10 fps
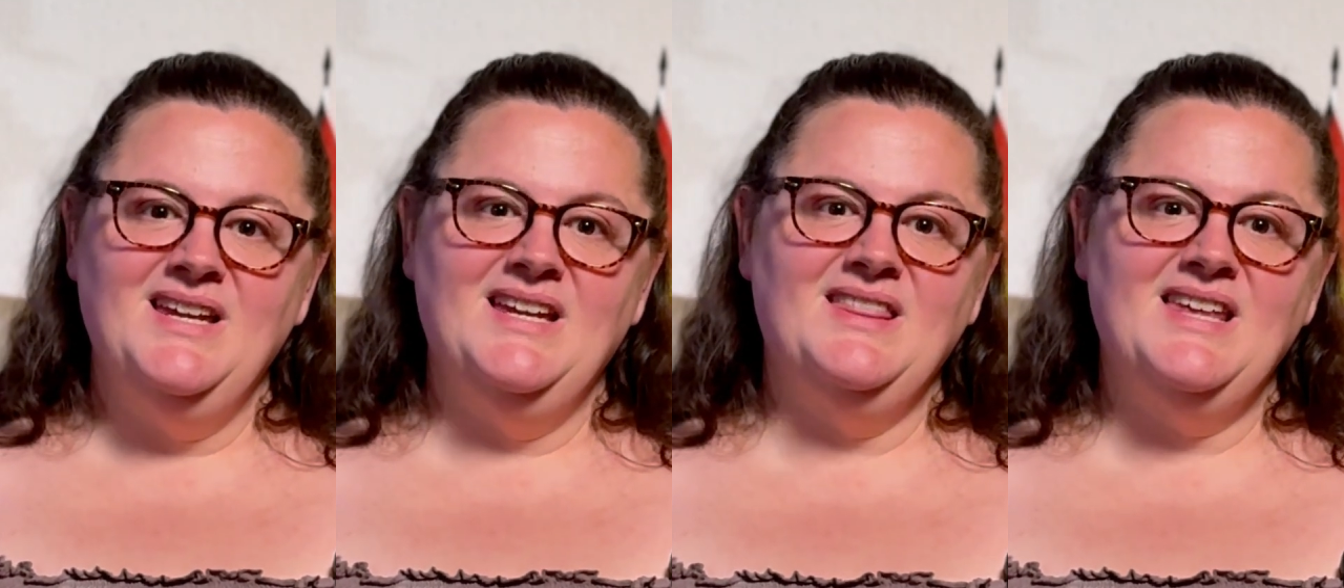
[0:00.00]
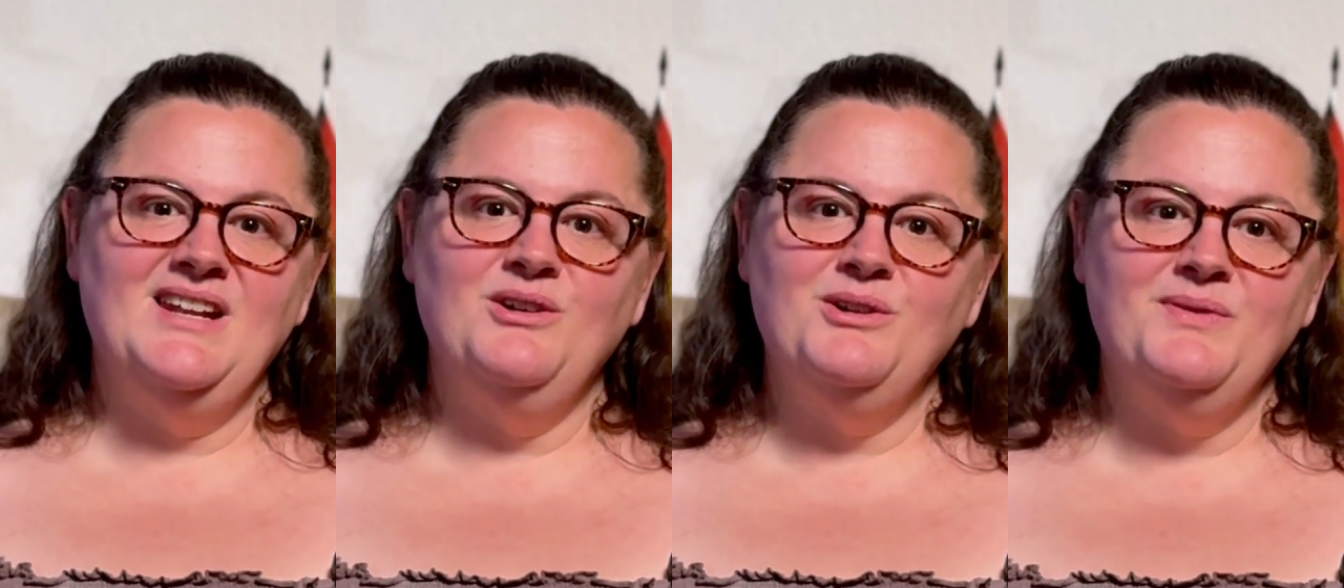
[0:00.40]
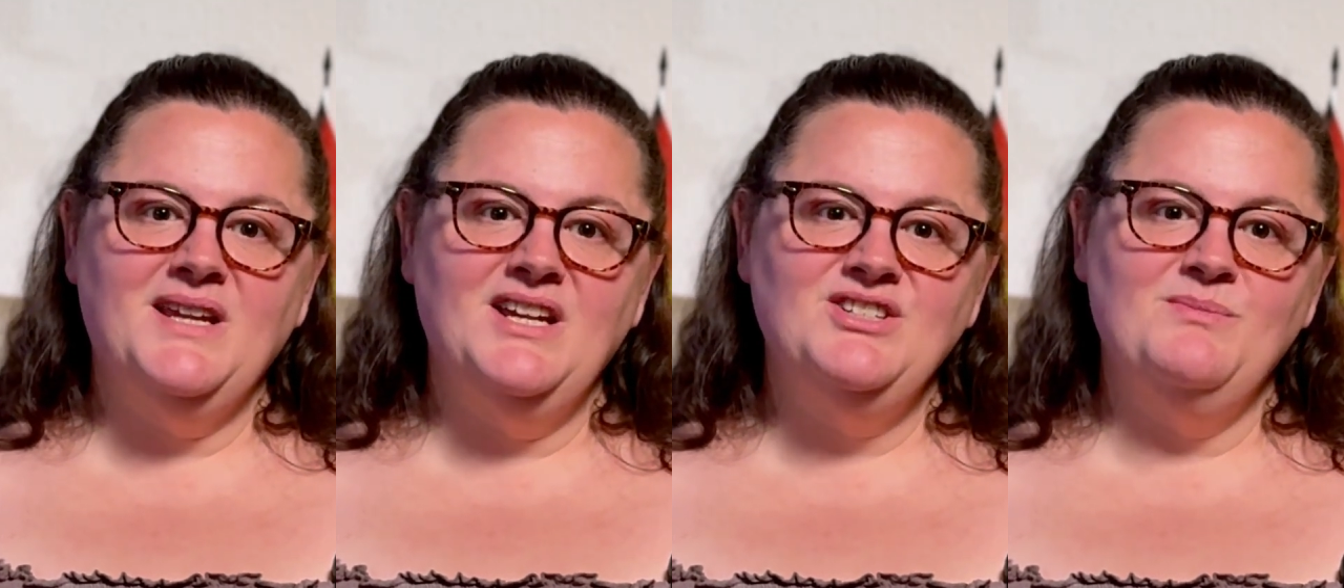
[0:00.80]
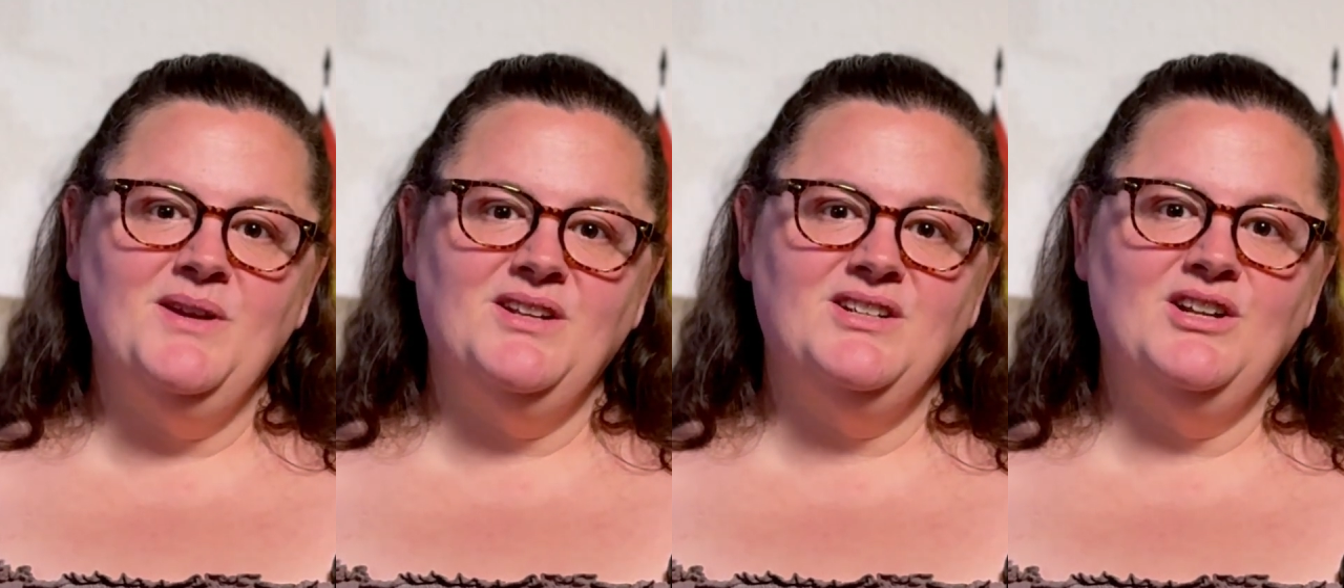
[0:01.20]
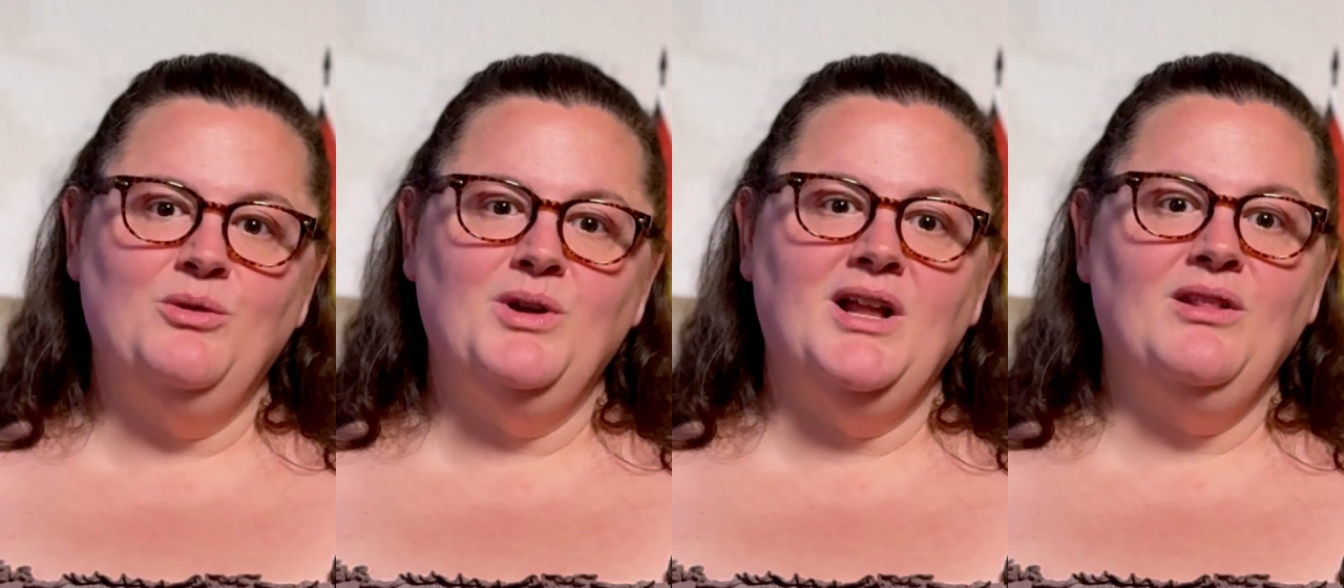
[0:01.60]
Hit that notification bell to know
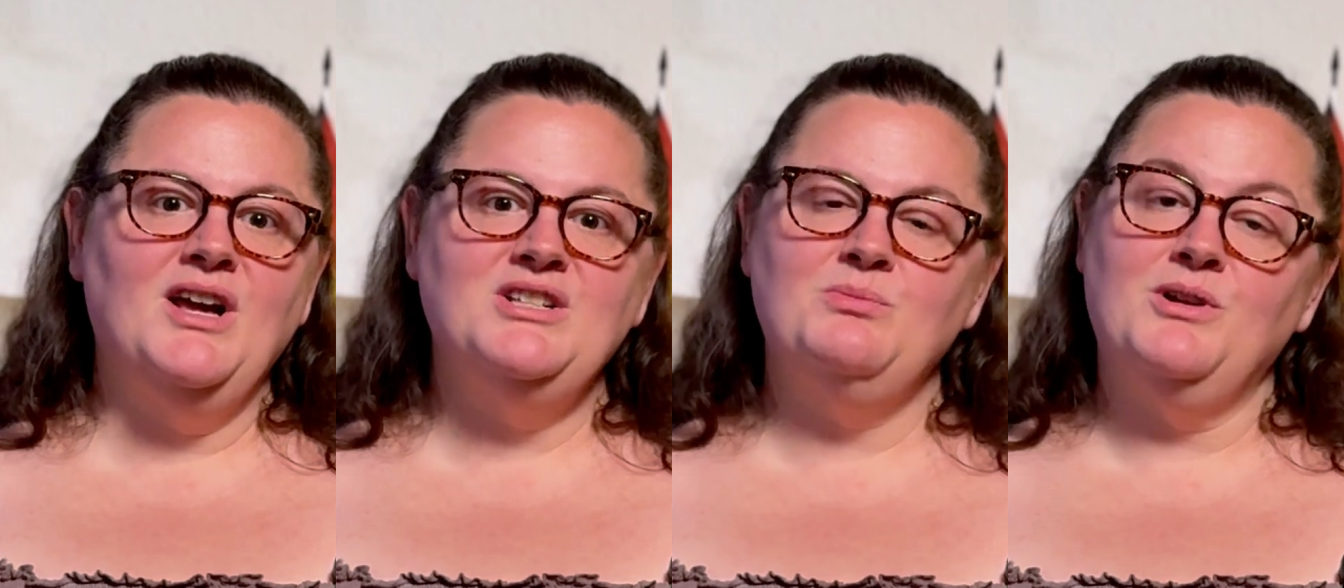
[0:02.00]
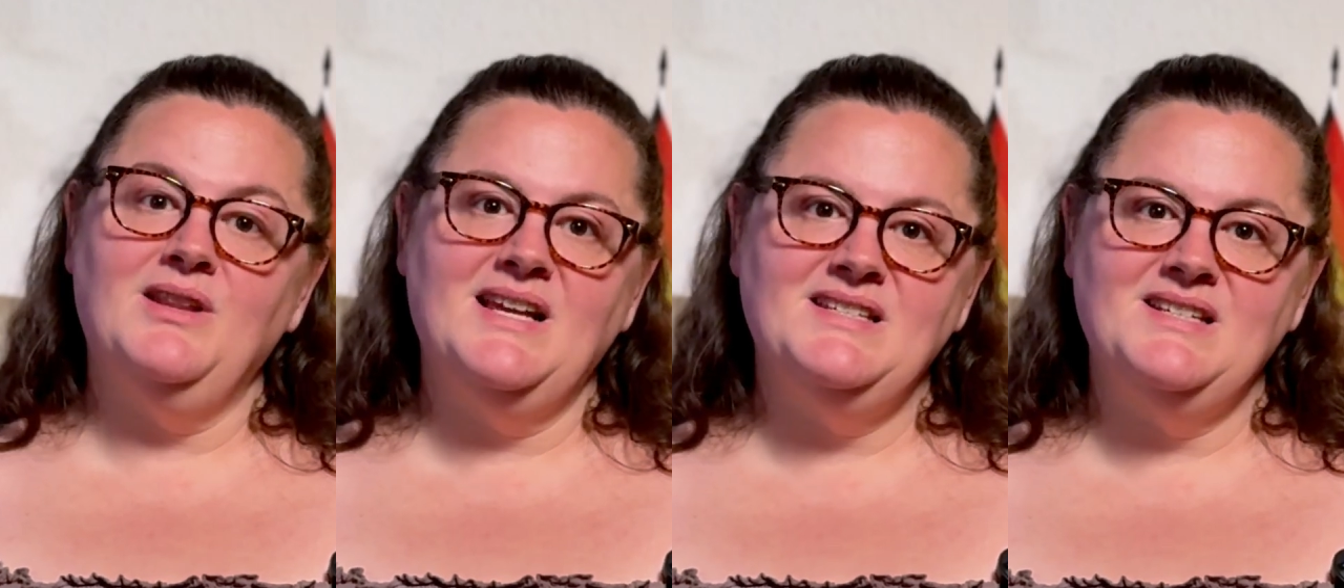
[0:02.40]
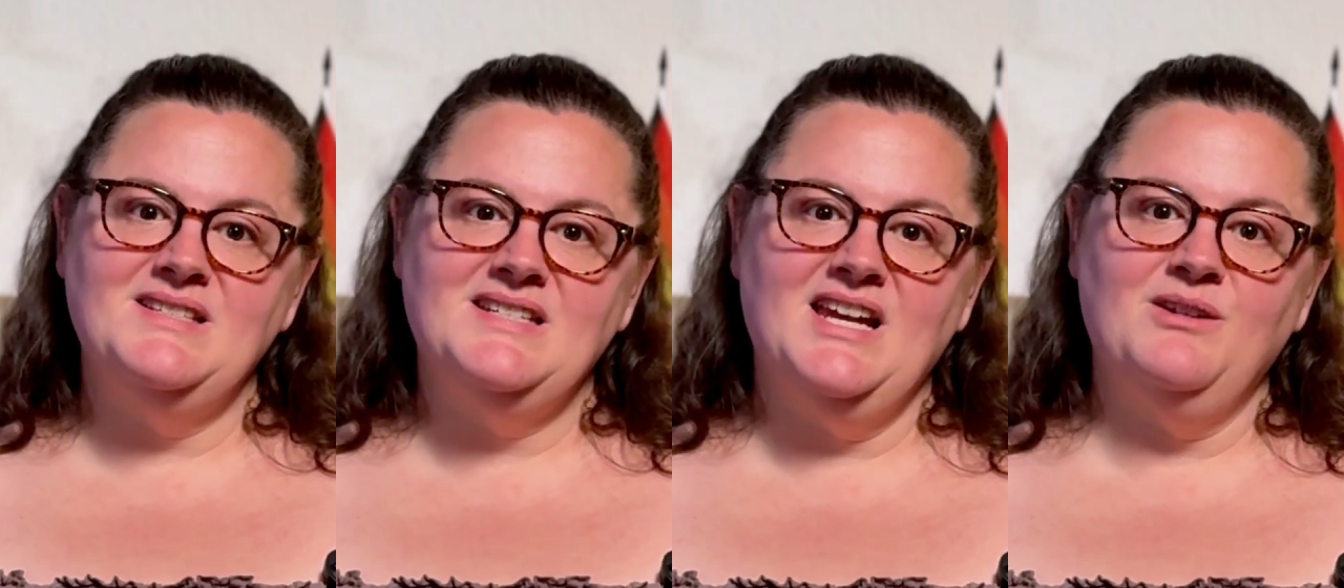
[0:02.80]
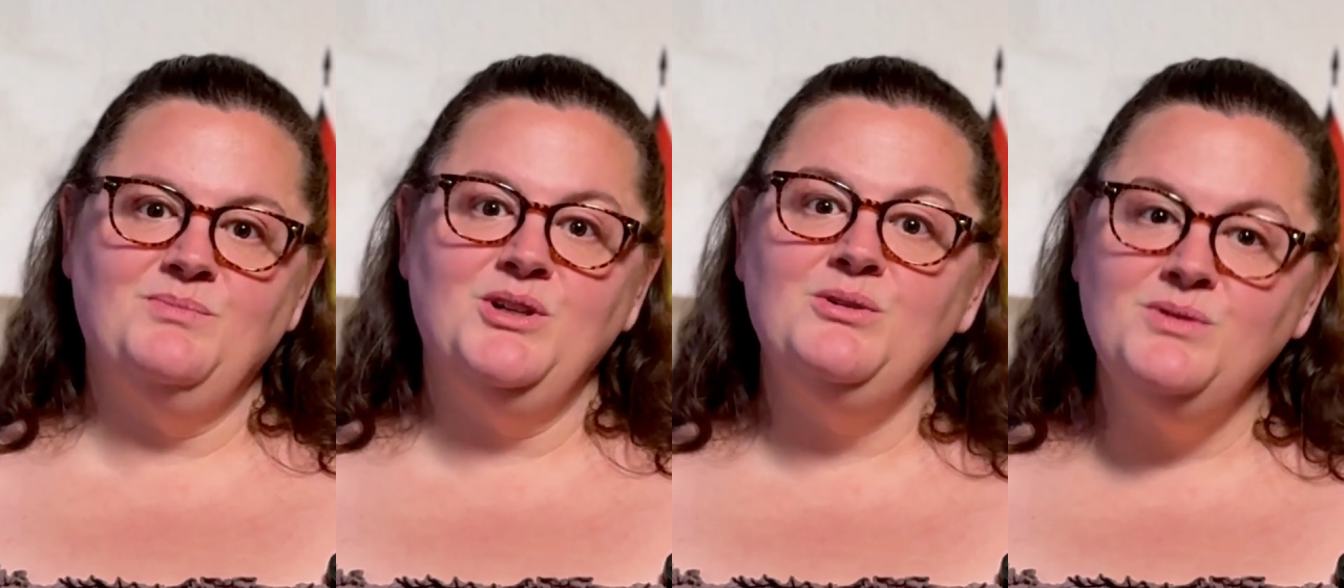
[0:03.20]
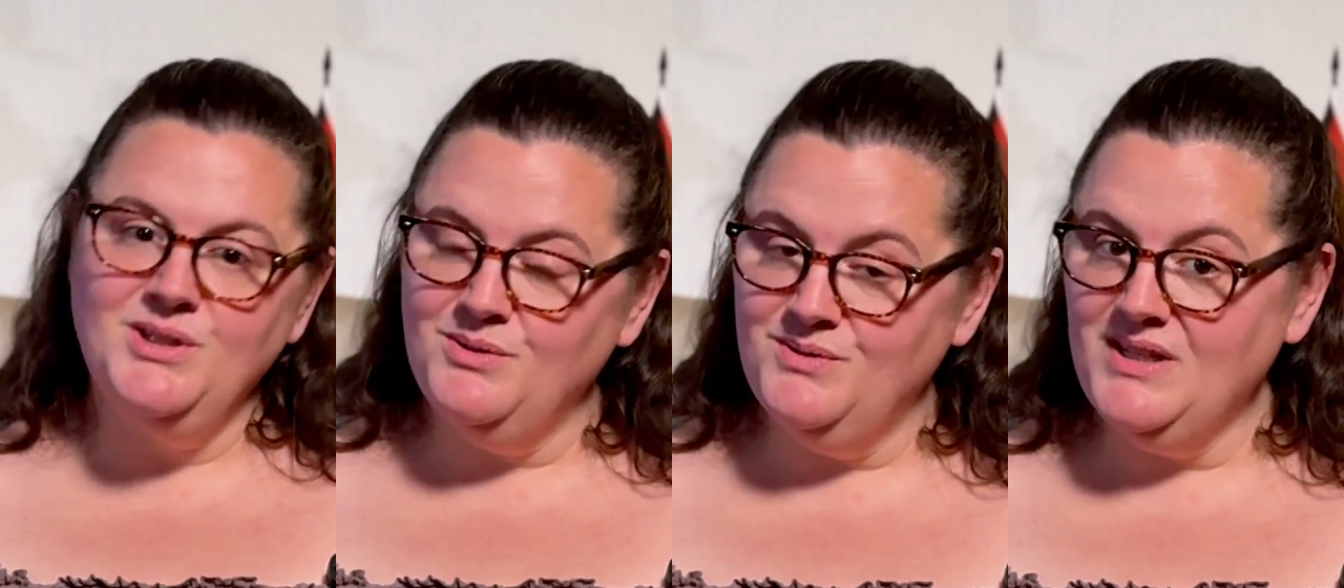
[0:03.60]
when I launch more lessons to help you
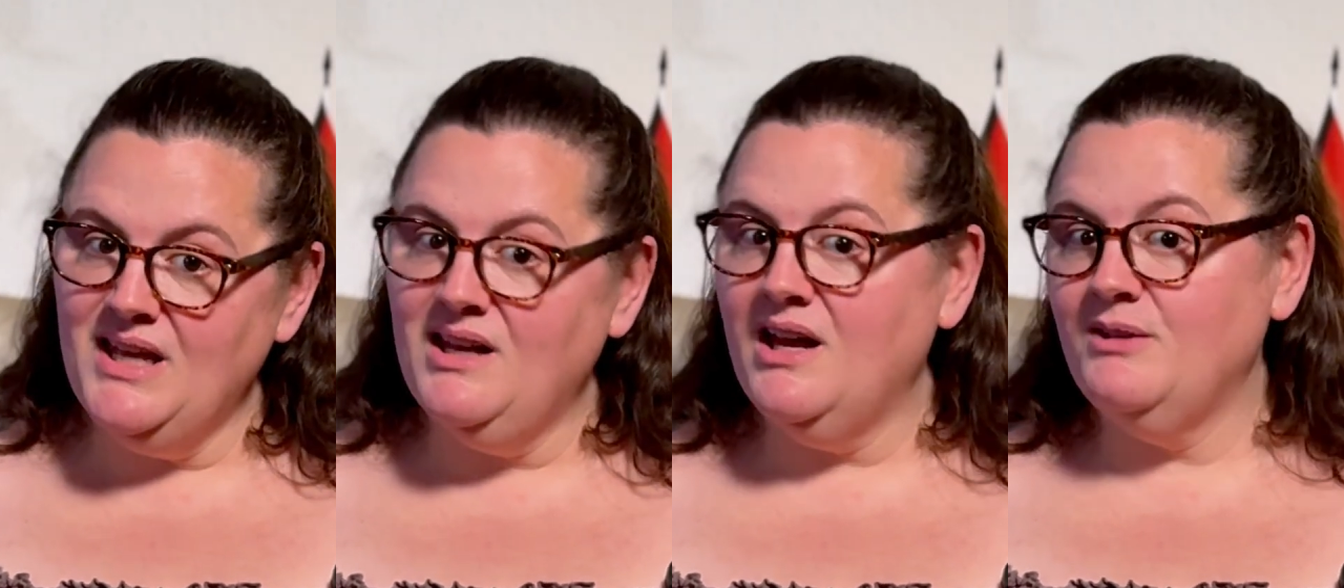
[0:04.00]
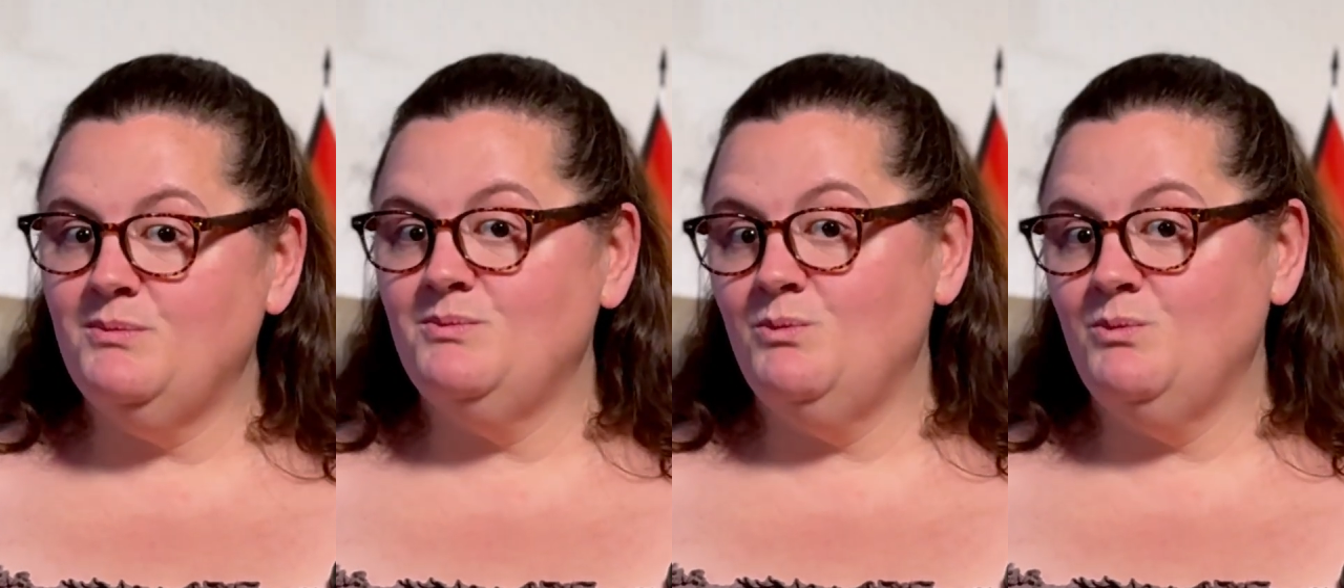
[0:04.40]
use AI